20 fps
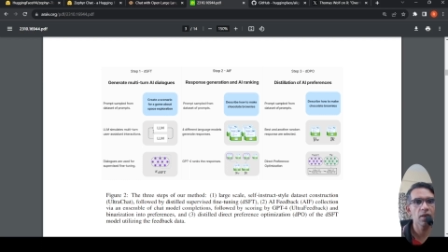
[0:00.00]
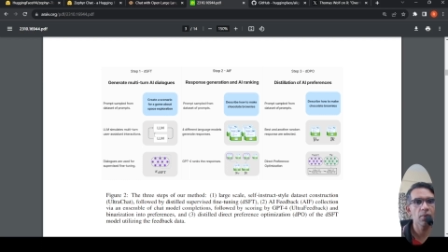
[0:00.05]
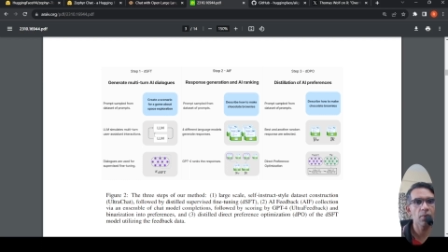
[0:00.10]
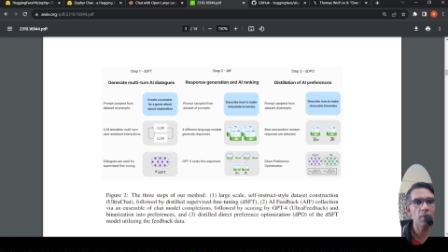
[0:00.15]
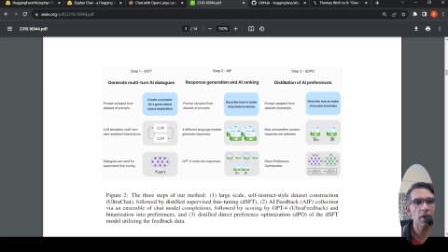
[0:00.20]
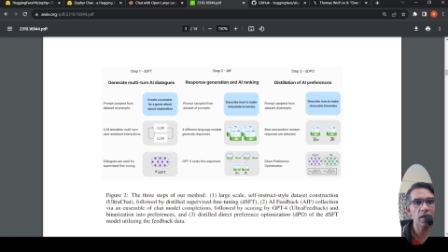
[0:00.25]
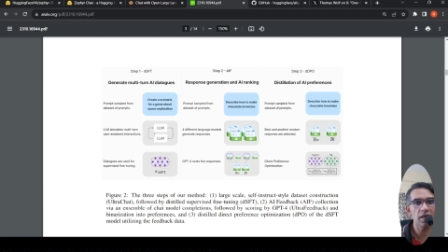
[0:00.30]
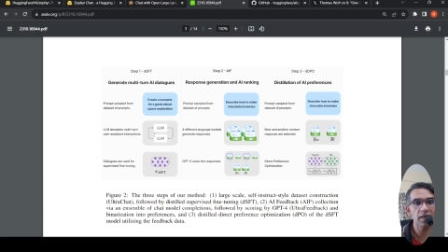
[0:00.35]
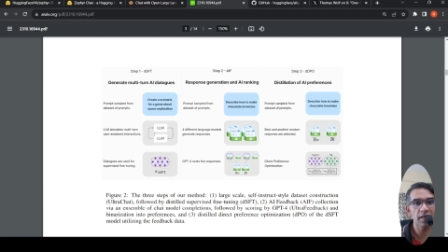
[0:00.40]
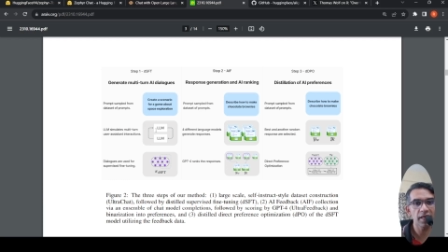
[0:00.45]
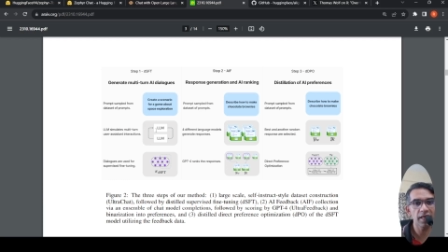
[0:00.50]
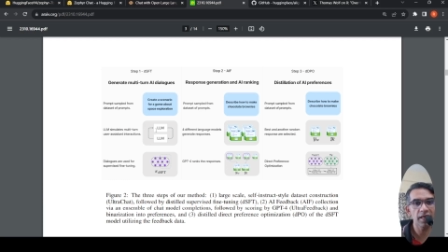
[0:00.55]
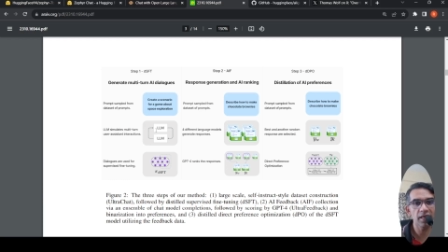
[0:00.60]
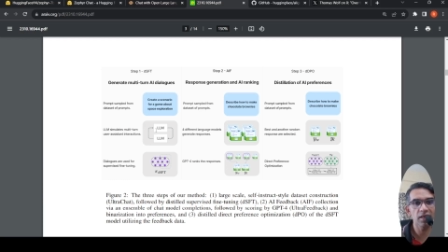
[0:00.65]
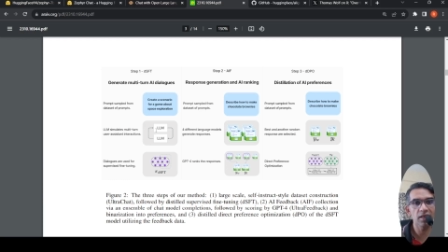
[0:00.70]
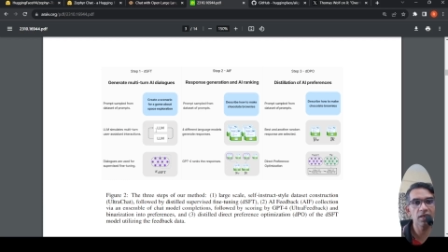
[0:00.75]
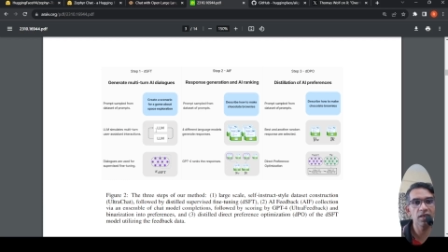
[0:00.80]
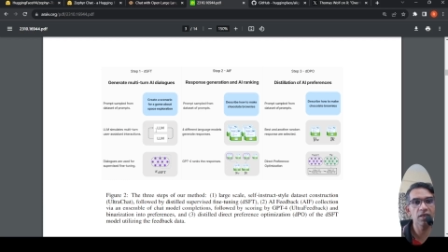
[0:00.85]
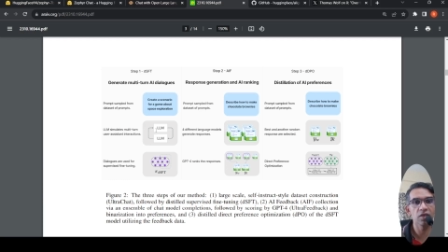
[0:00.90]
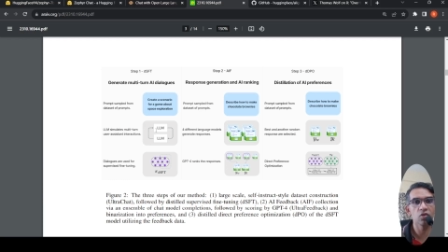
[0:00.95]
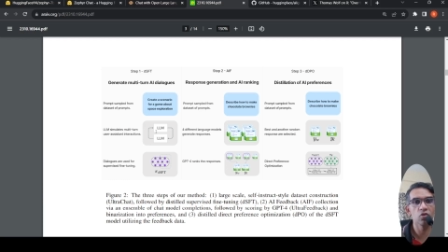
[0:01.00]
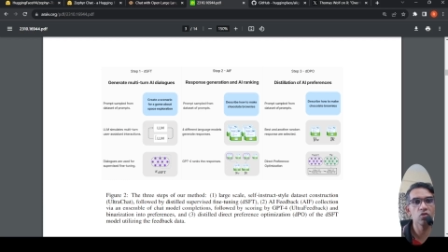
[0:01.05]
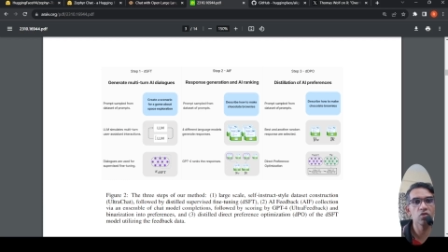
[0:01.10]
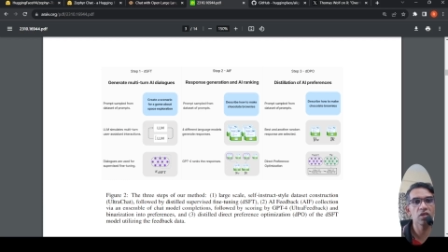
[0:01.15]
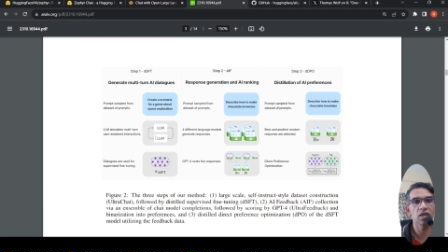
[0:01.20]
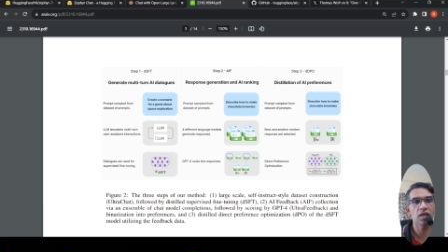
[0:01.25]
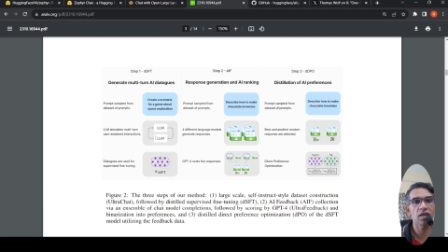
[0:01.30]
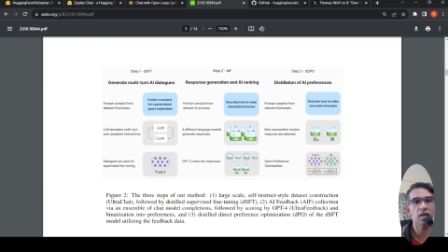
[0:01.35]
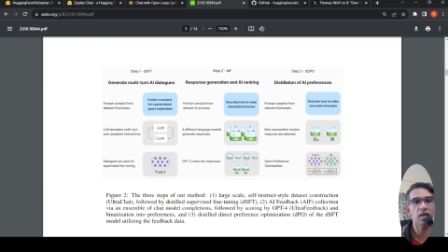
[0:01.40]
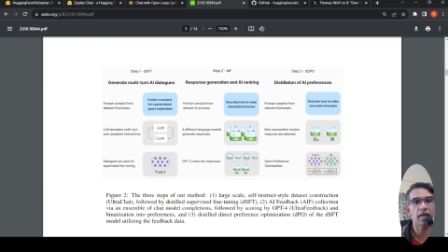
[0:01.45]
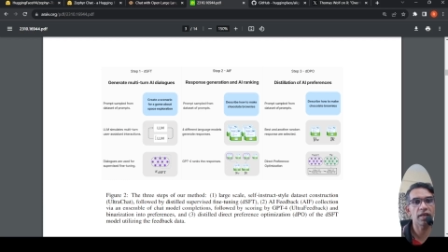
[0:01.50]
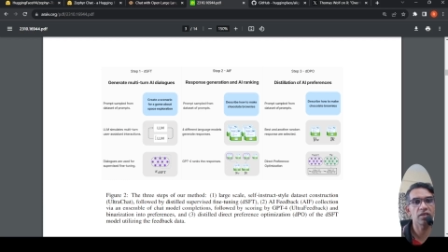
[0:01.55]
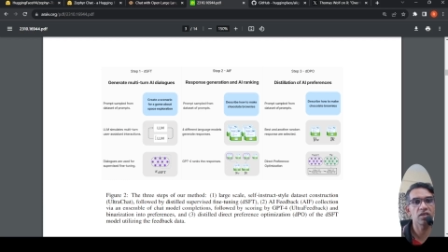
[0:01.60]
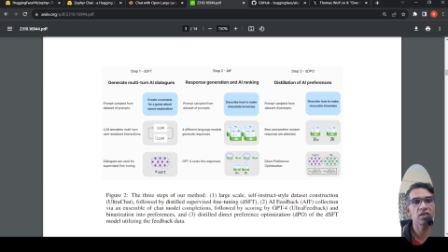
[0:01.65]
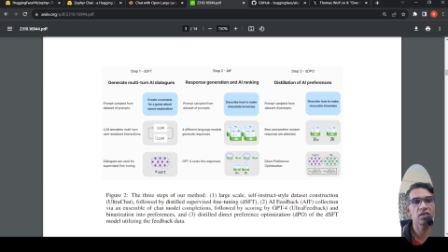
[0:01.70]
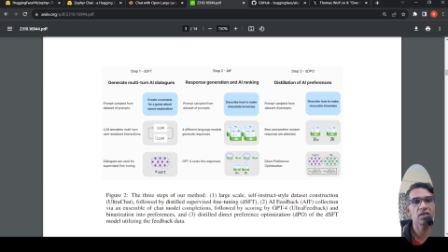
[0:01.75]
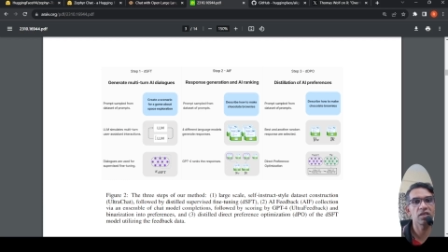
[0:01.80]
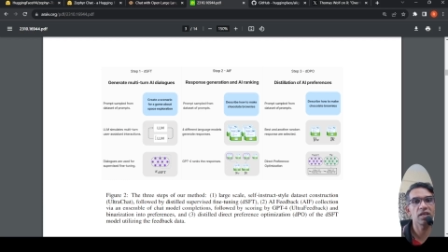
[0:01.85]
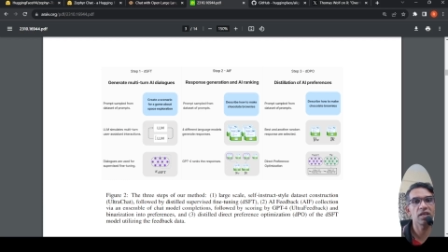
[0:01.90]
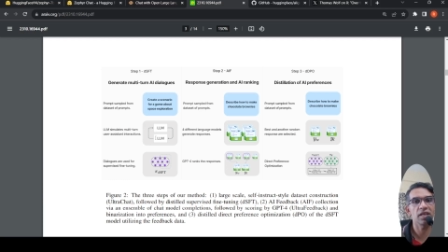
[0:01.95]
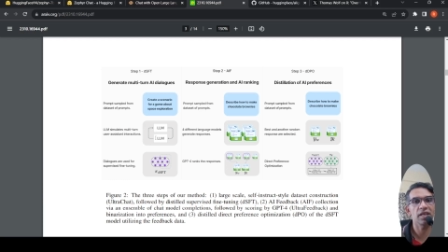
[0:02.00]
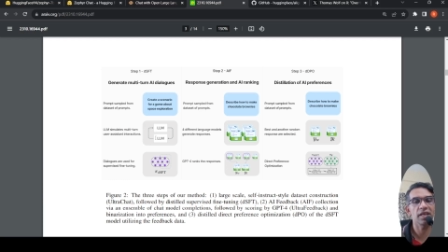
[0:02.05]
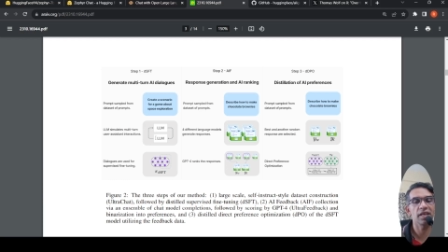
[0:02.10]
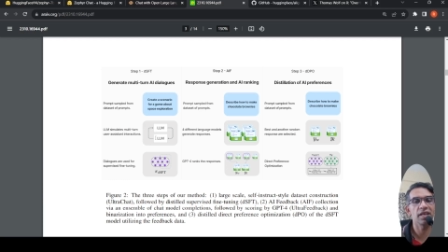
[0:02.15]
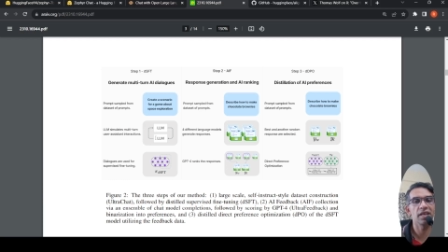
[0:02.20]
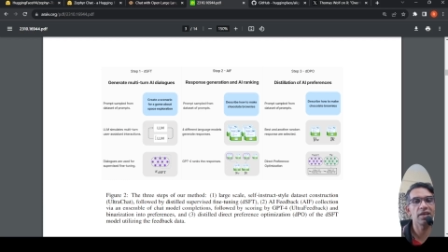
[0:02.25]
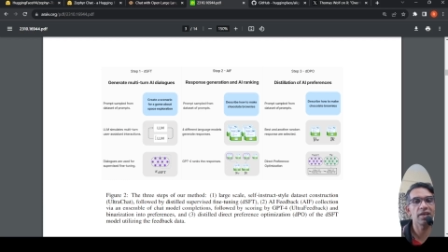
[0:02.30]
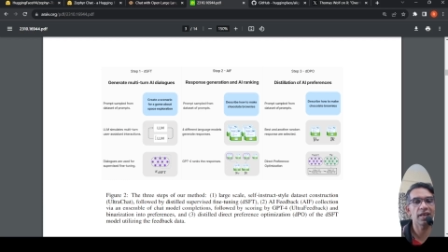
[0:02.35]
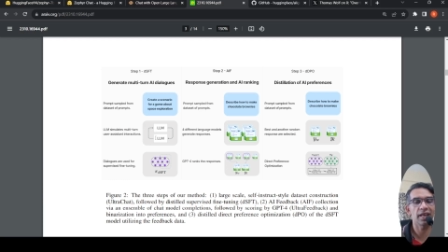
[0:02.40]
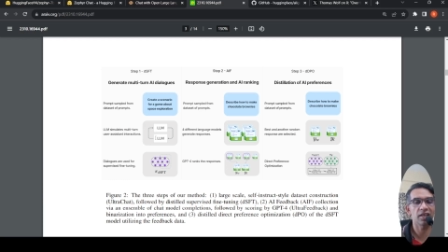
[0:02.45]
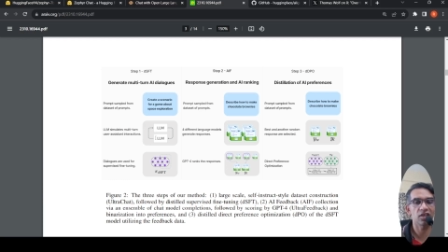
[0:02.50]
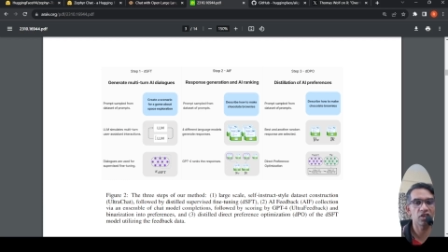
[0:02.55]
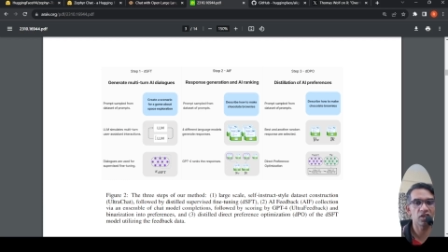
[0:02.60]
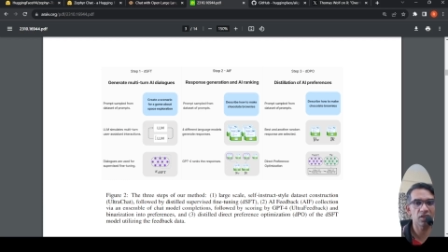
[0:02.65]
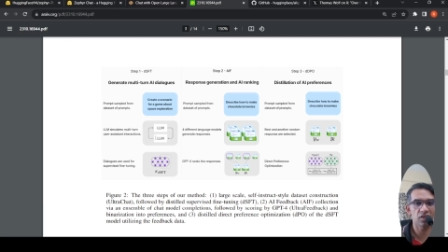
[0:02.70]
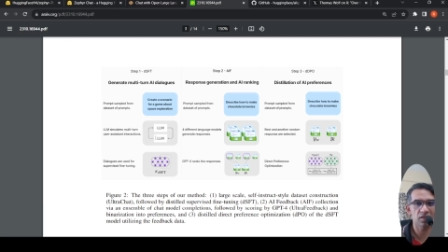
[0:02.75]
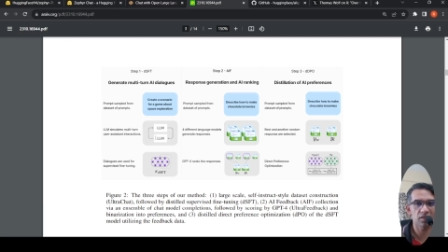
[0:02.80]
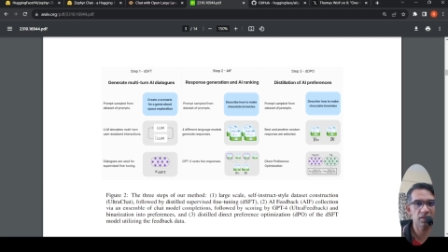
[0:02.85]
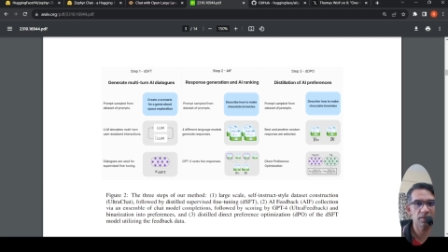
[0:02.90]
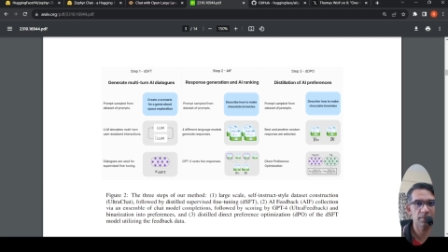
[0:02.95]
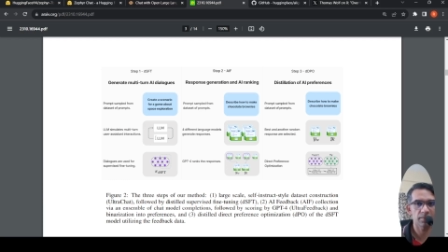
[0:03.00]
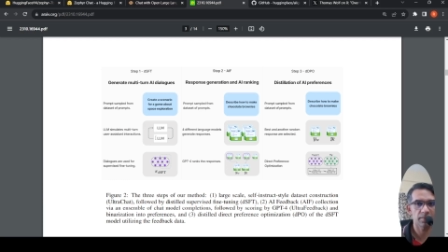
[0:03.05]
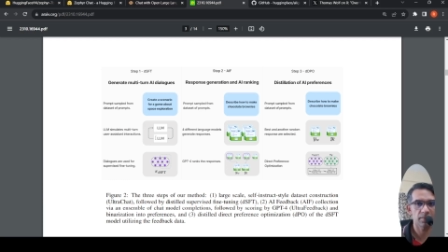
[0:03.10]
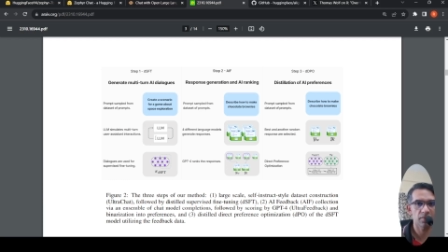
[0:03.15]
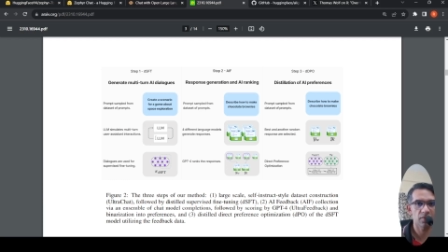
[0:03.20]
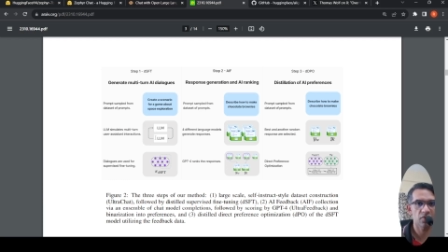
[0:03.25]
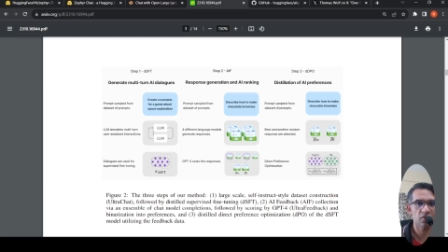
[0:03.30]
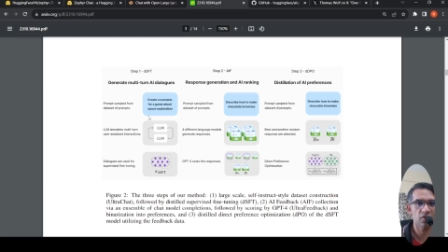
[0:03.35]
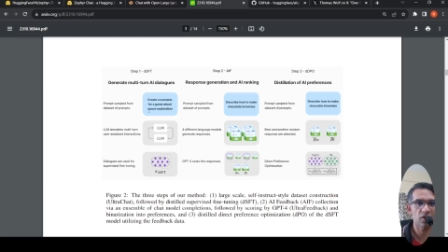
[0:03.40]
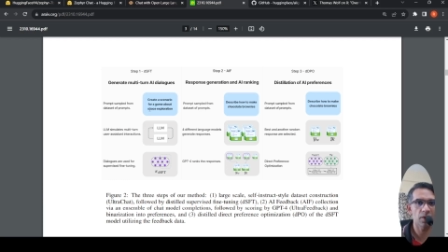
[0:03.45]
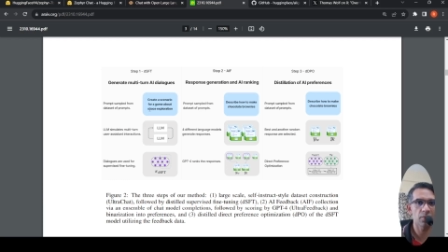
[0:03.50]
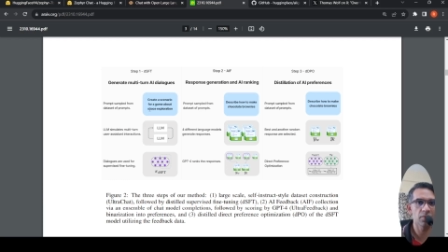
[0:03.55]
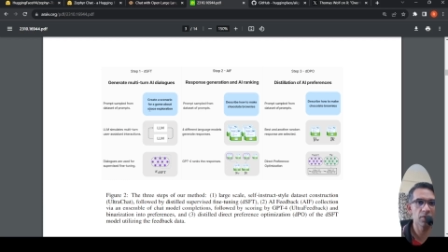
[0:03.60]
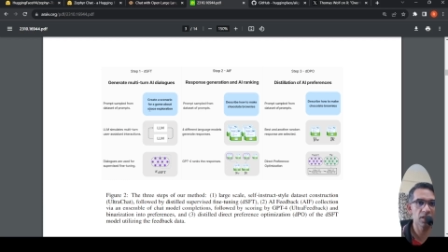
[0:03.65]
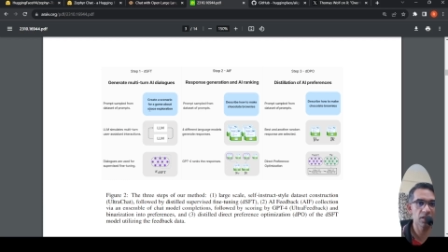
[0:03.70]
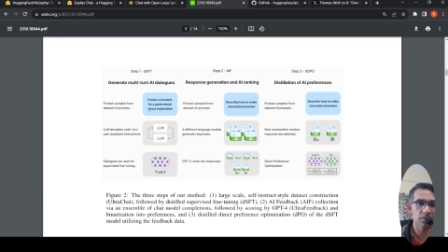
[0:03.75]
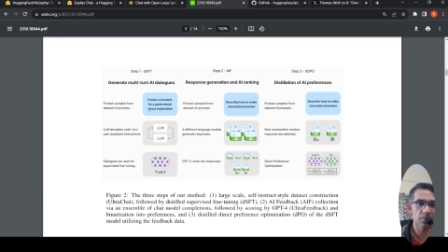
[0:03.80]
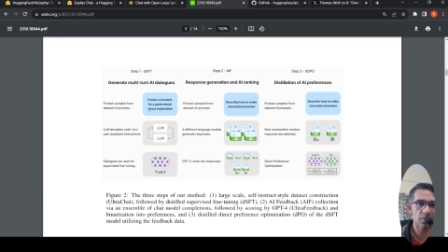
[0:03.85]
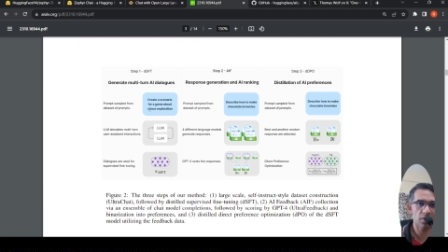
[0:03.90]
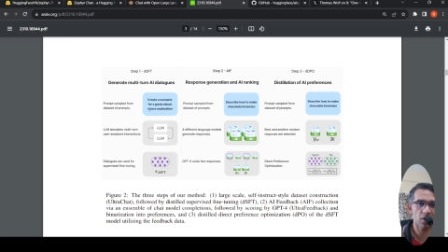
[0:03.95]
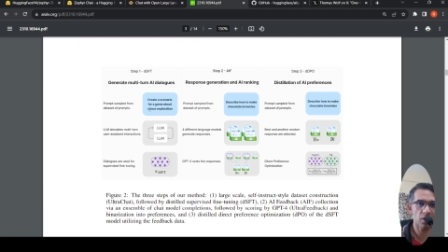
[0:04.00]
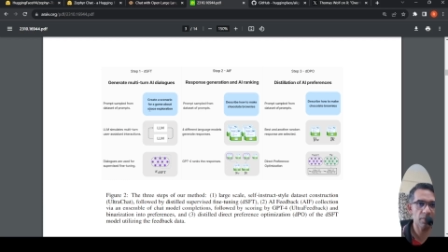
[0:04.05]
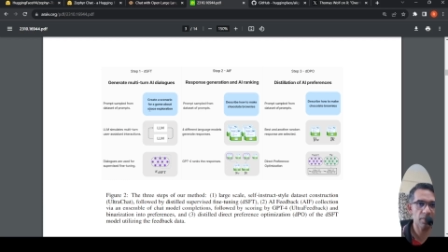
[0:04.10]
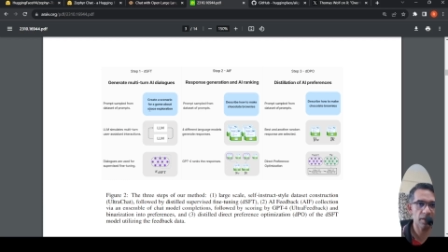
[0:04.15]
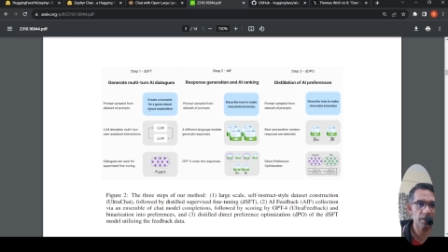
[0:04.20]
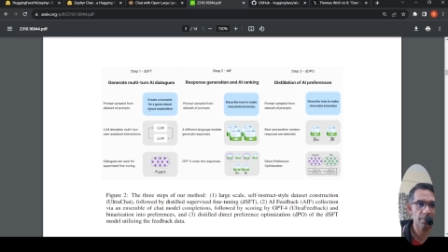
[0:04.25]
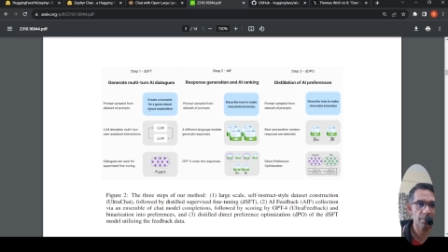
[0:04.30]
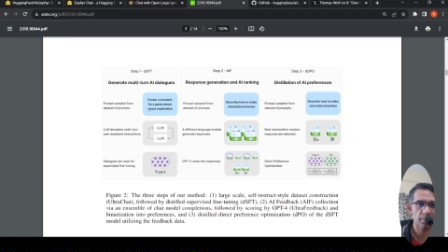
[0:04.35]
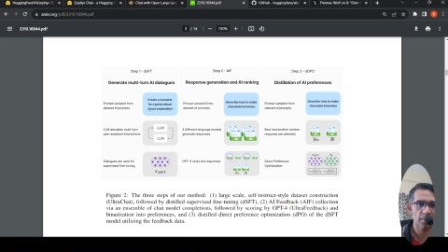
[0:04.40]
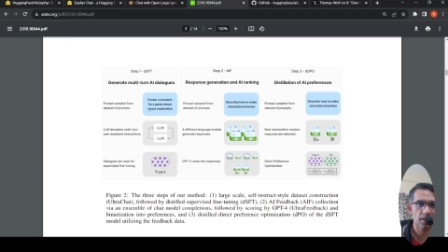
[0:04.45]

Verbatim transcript: multi-turn user assistant interactions from this prompt.